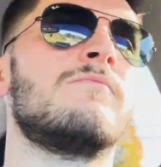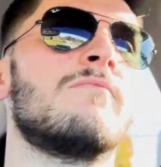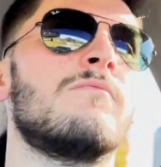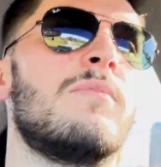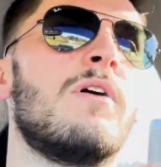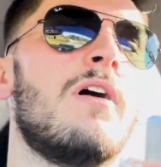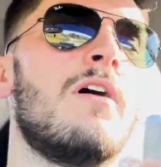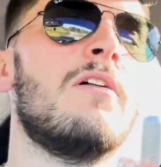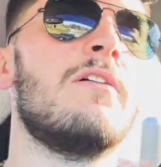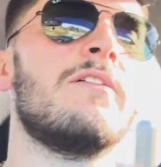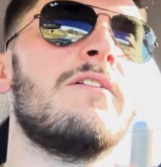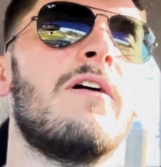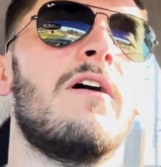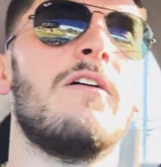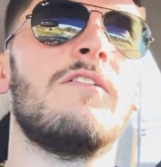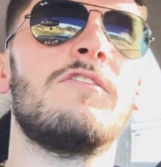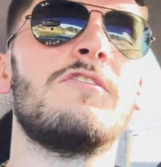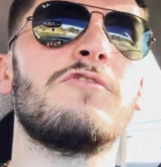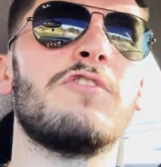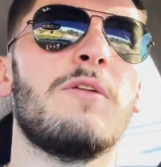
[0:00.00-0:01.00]
But all in
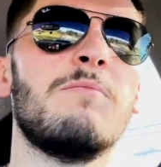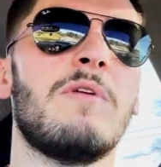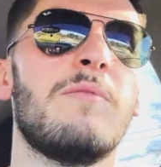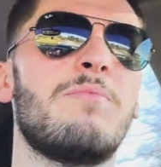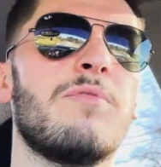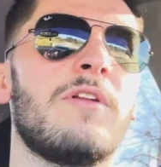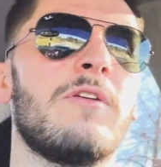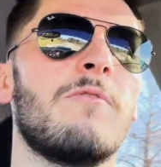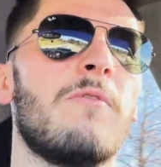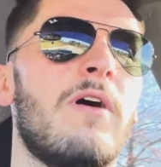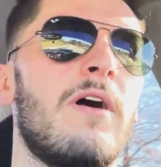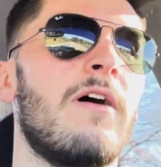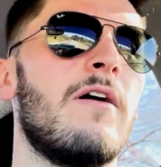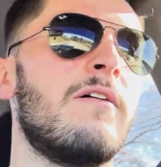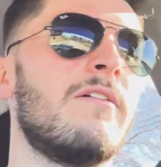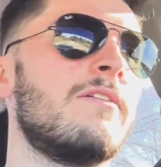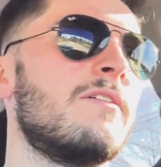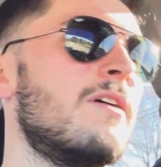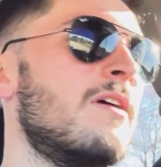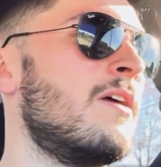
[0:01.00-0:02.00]
all, it's treated me pretty
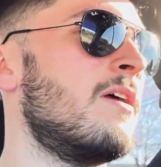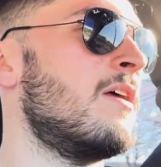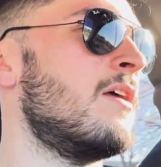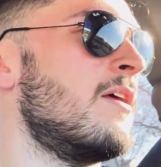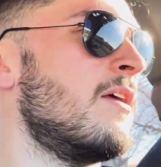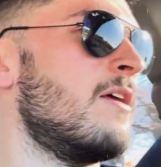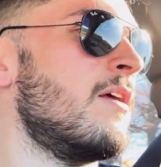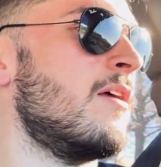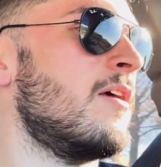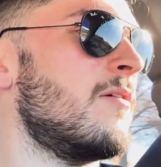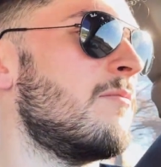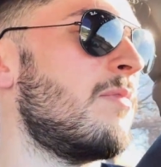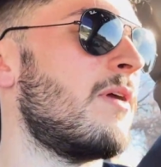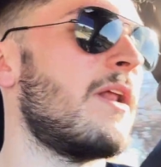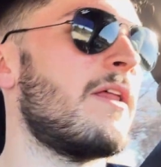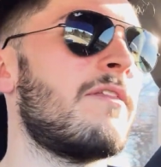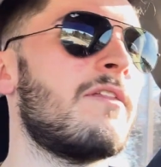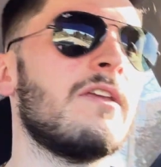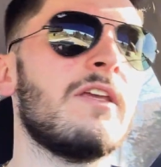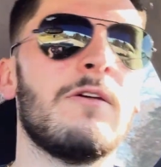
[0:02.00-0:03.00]
well. But
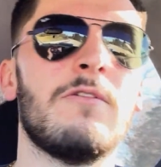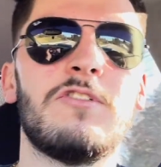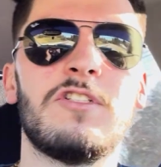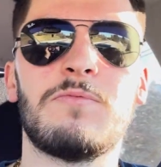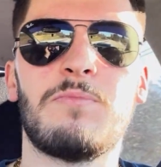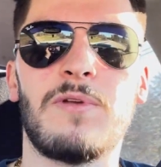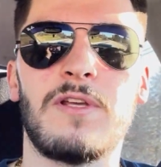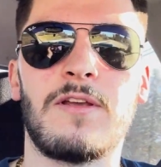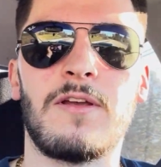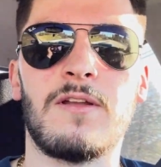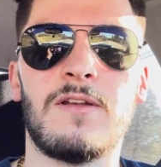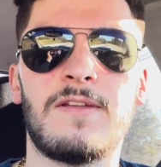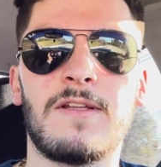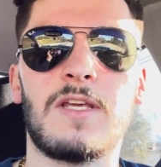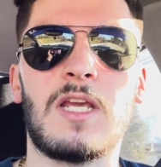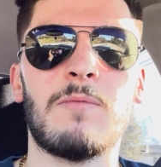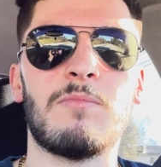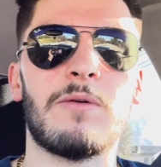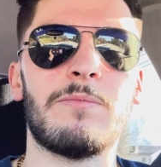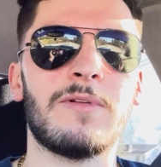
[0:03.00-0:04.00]
I think it would just be good to
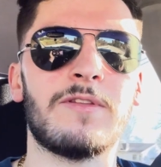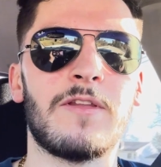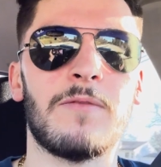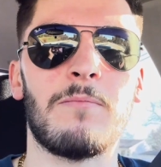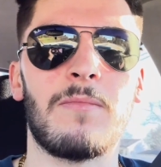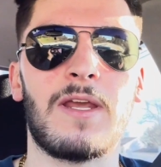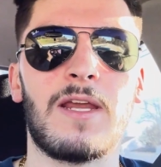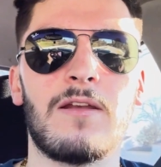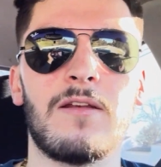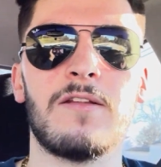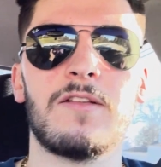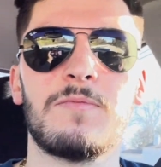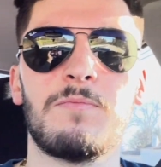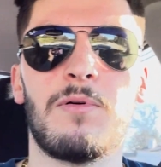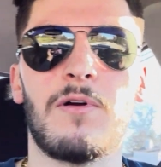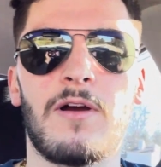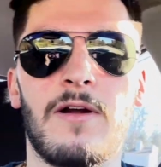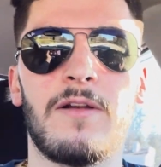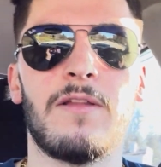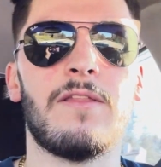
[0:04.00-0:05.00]
keep up with the maintenance
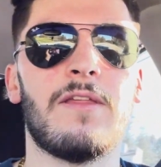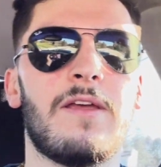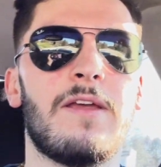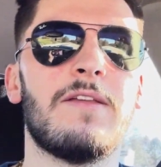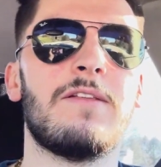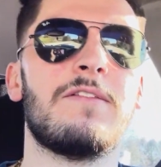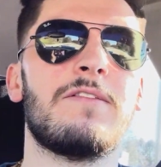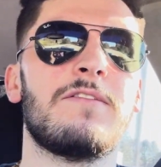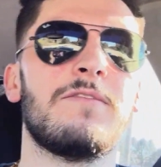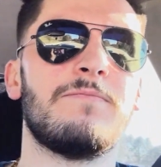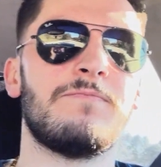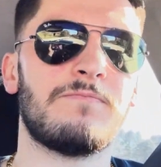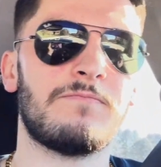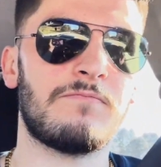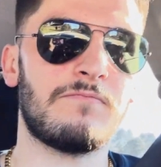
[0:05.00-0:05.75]
part of this.